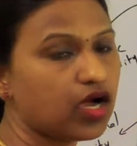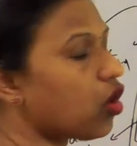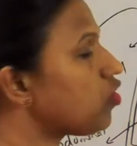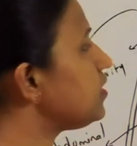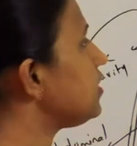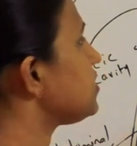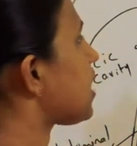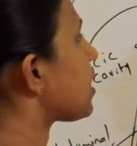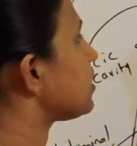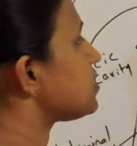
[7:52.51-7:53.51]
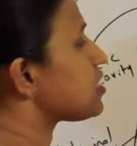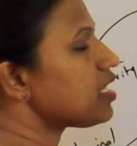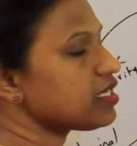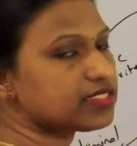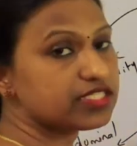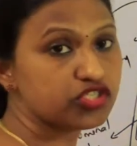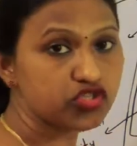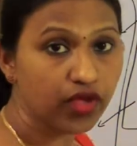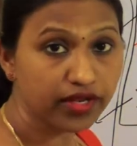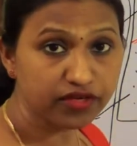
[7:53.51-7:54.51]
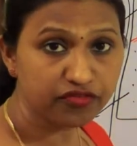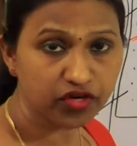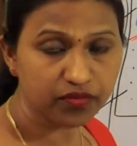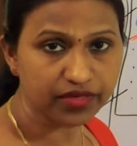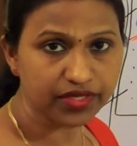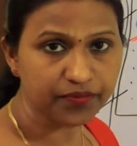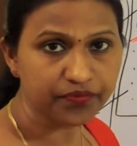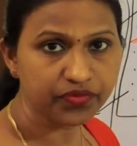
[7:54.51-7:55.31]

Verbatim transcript: all these organs are situated firmly.